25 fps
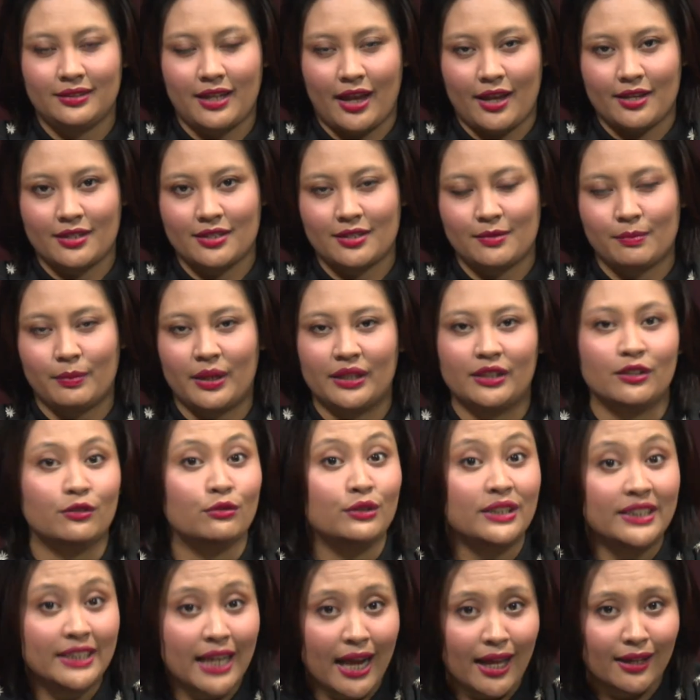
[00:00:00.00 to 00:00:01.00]
Yes, but the
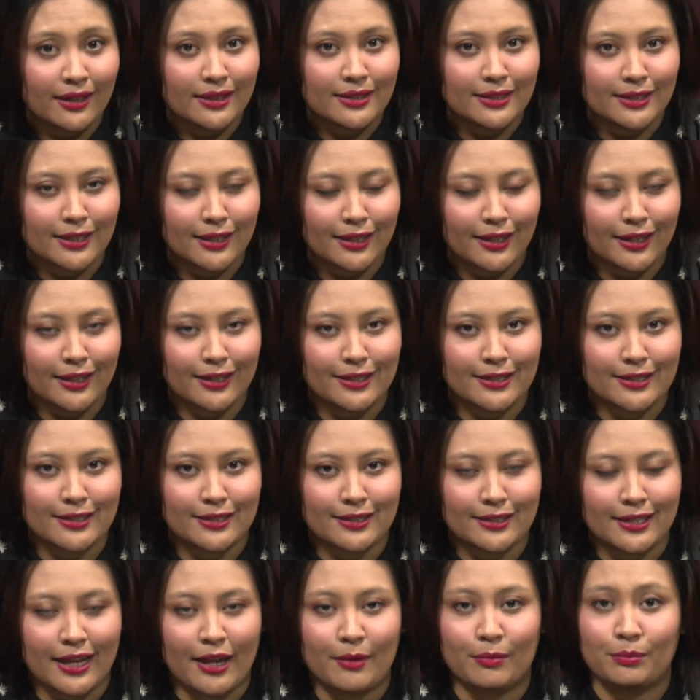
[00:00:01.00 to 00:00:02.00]
reality
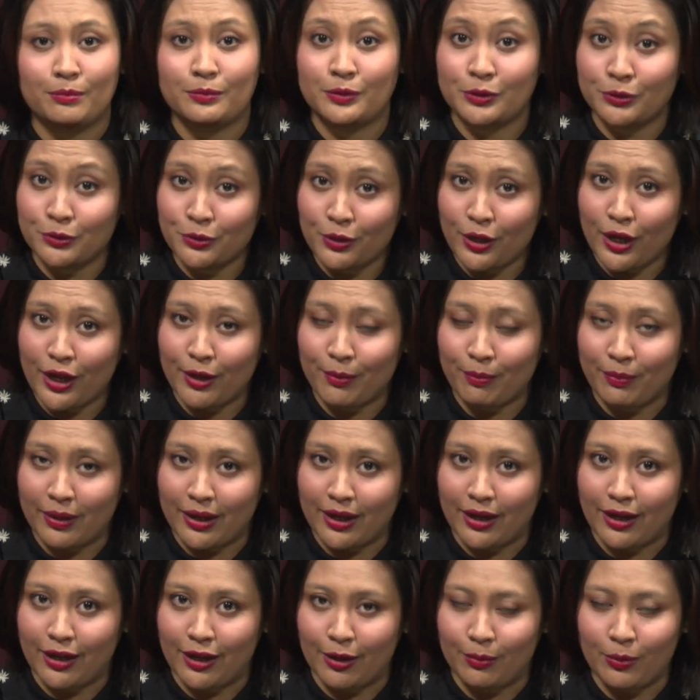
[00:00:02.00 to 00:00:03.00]
is that Sg
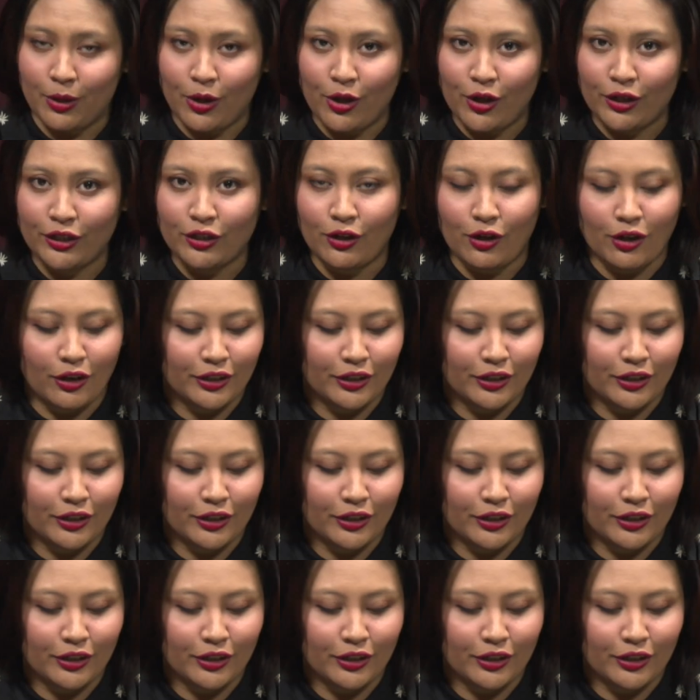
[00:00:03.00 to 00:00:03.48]
Bakap on